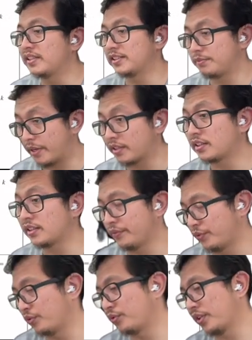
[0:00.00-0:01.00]
But it's
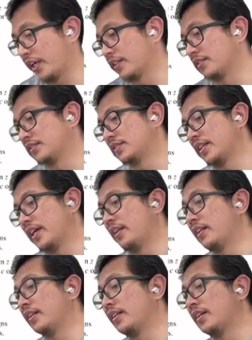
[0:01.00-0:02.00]
better if you can
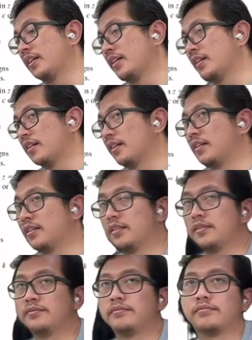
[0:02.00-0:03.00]

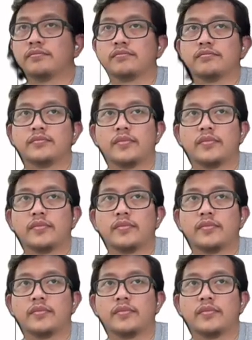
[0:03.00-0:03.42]
um,